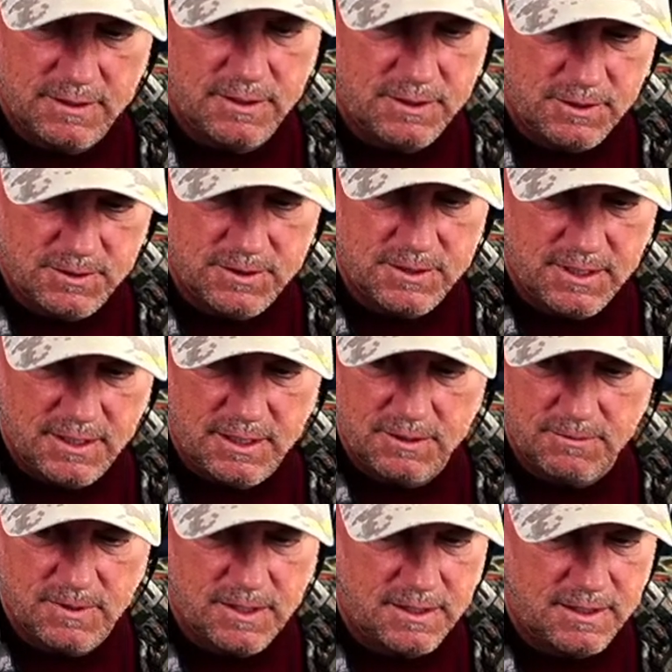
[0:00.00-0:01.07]
that you're seeing
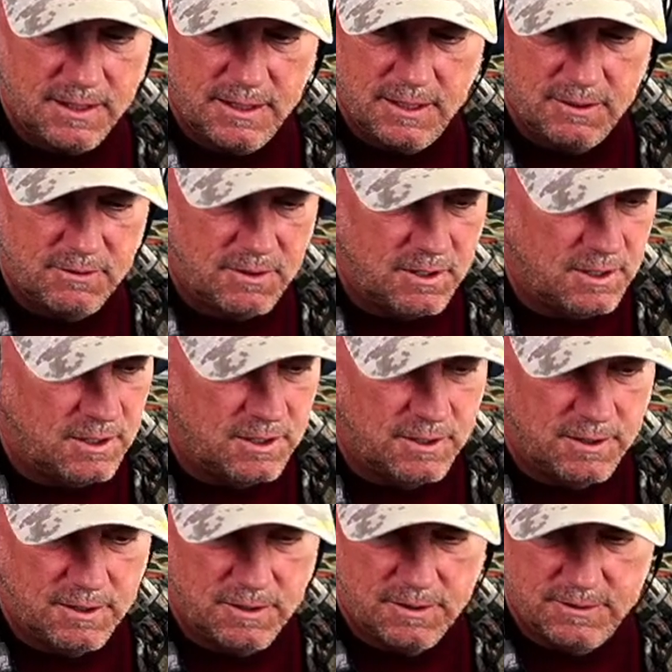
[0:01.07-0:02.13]
right now
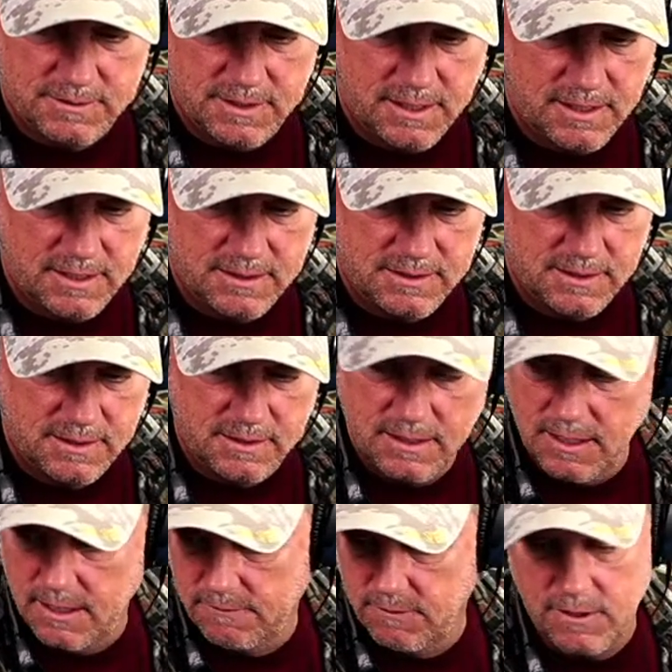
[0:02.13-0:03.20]
all ties into
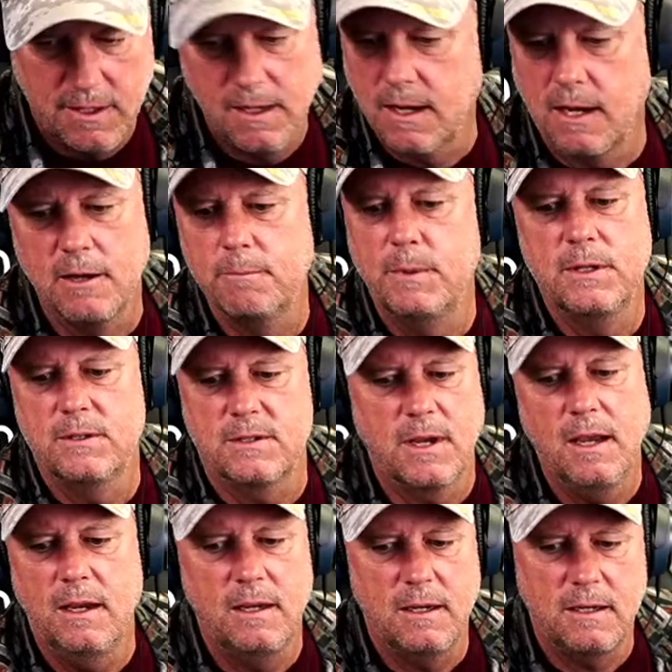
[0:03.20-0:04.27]
everything I've been
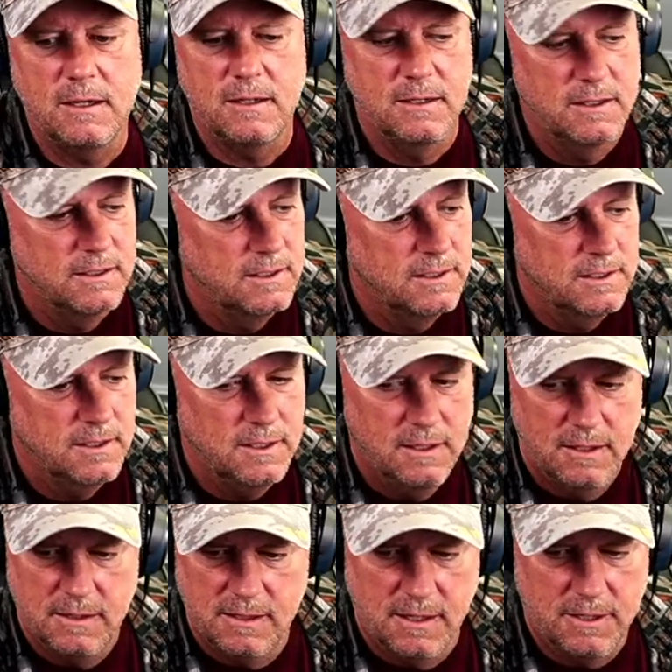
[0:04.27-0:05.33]
saying.
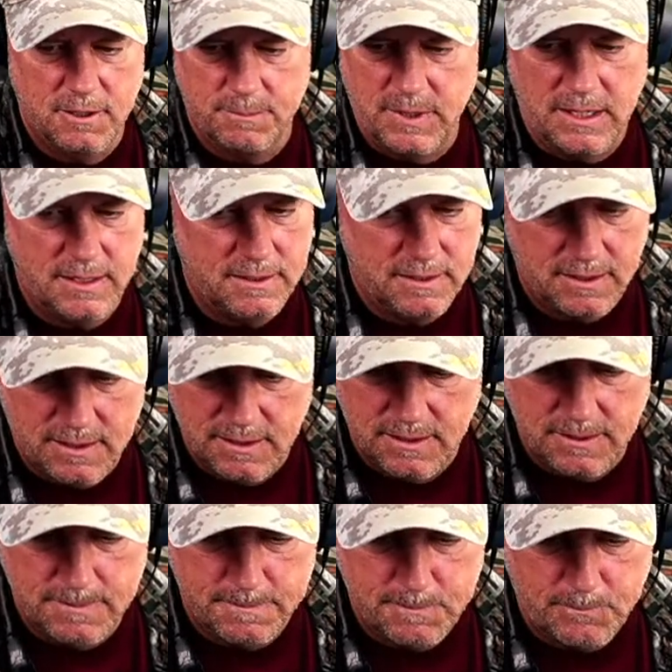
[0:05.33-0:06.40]
The Hunter Biden
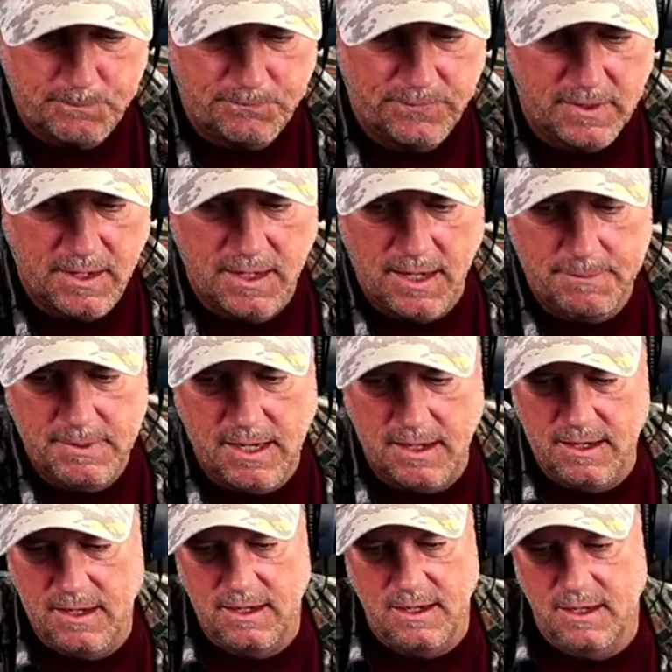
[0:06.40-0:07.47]
thing. And I'm
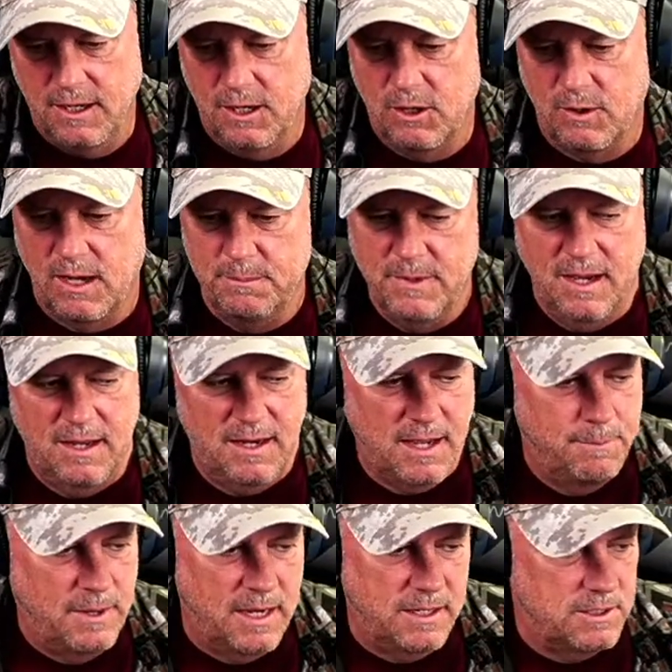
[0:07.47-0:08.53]

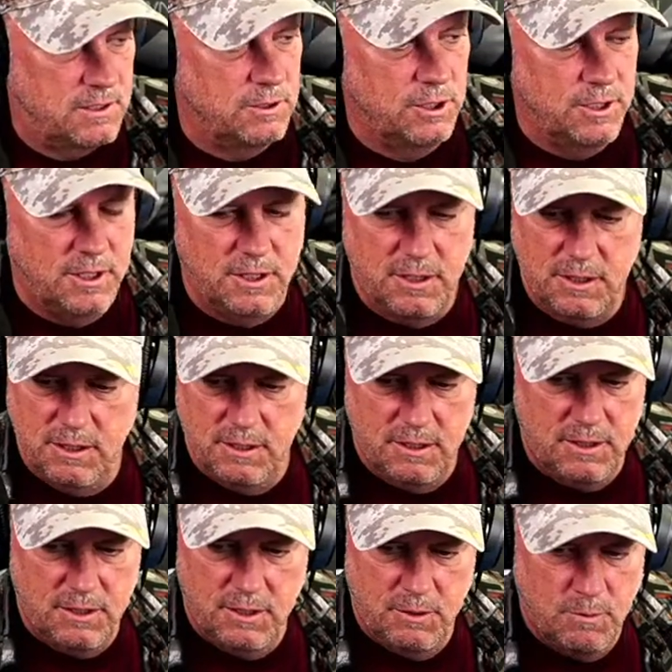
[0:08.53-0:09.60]
actually,
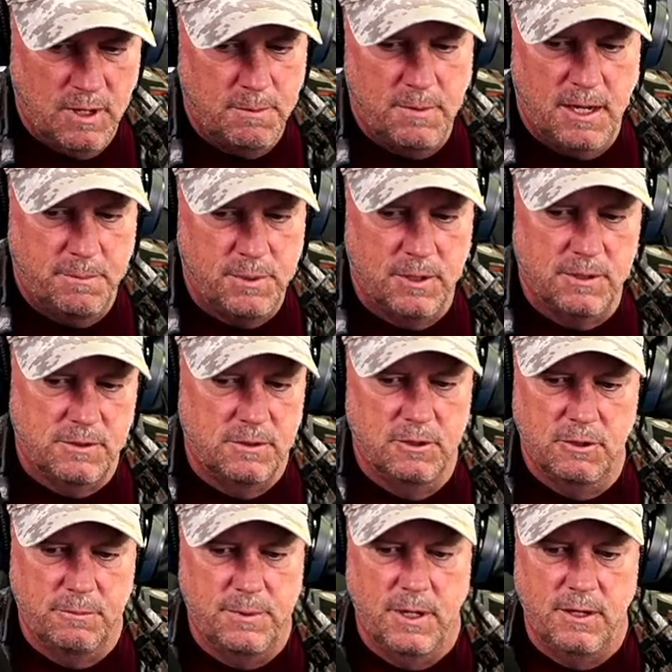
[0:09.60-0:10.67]
you want my personal
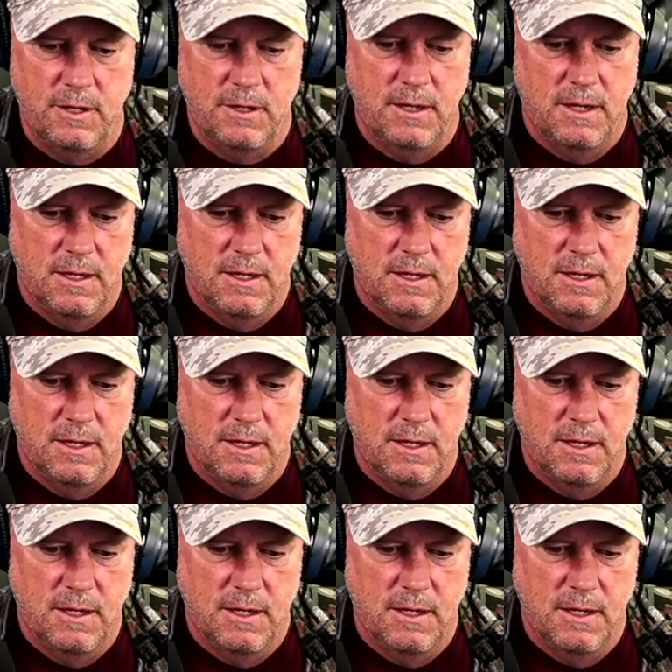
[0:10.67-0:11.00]
opinion?